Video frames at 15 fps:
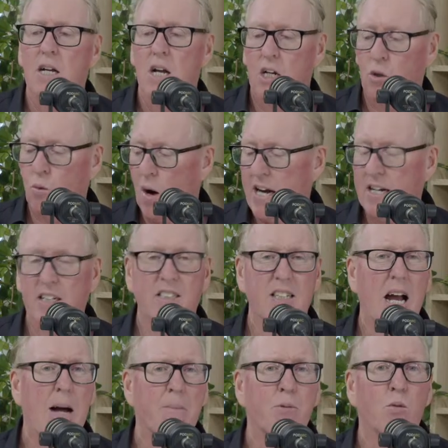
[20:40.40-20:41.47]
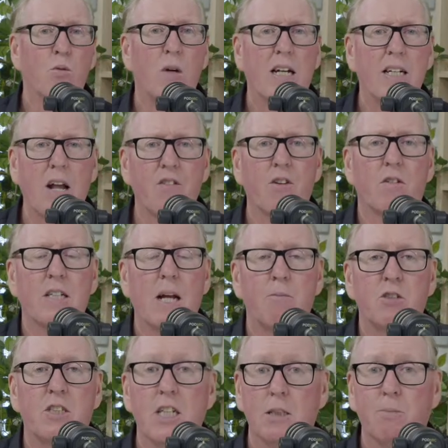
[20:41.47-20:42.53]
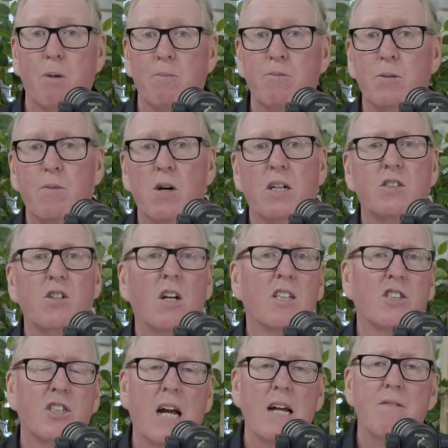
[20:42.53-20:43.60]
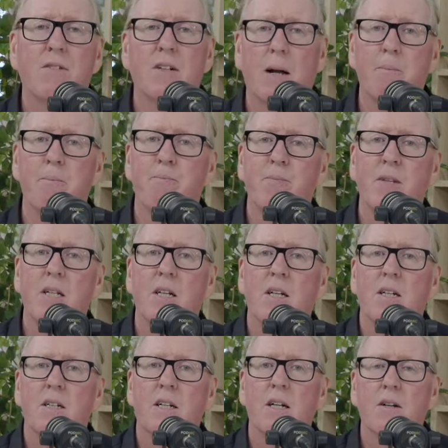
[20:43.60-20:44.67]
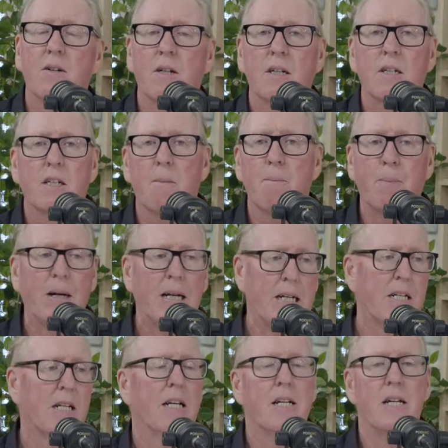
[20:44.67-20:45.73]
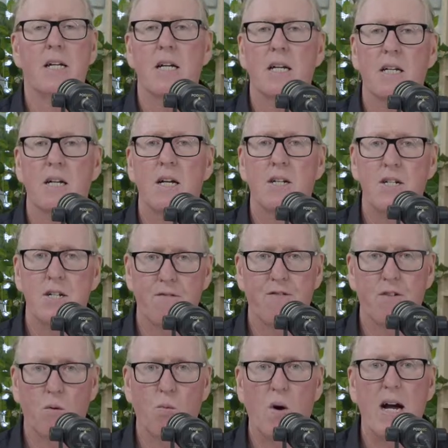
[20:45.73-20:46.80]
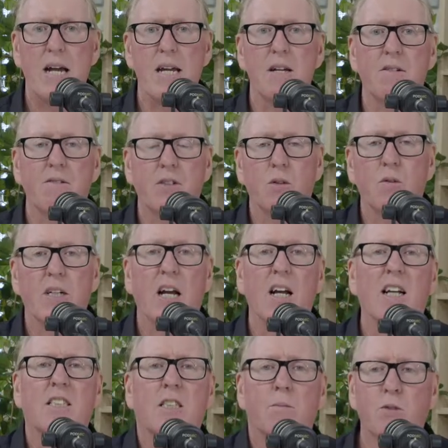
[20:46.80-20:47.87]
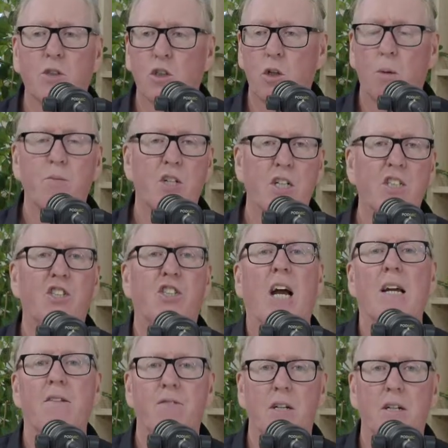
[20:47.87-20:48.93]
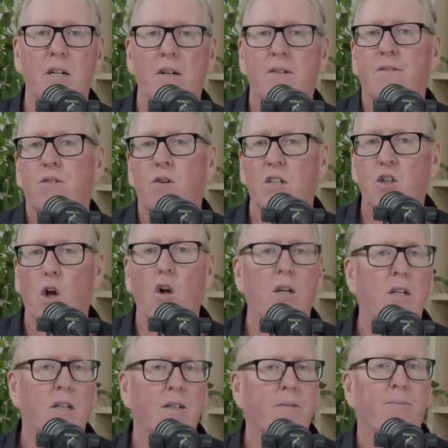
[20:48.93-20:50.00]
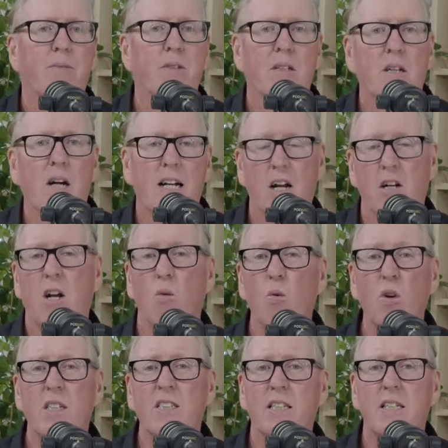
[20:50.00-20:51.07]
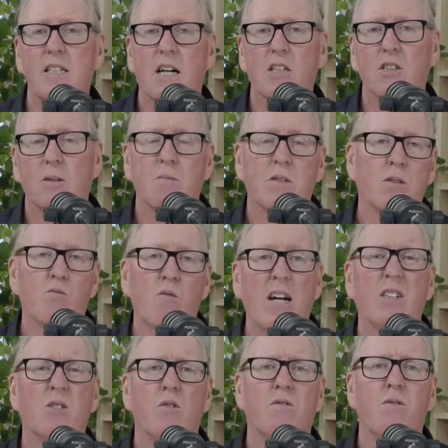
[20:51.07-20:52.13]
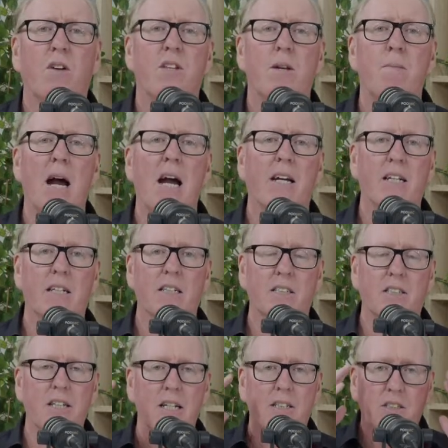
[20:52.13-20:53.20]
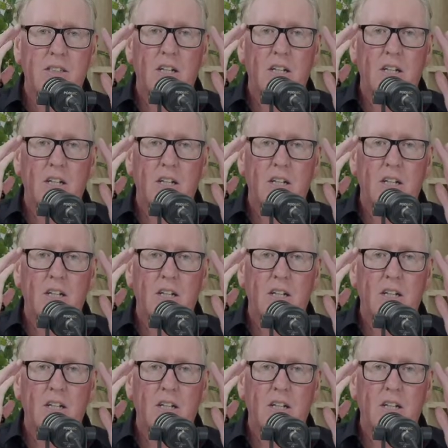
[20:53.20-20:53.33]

Great example, another example just popped to mind, Dollar Shave Club. Completely different way of doing it. A subscription shaver for $1. I don't know all the details. I'm just running off what their marketing says.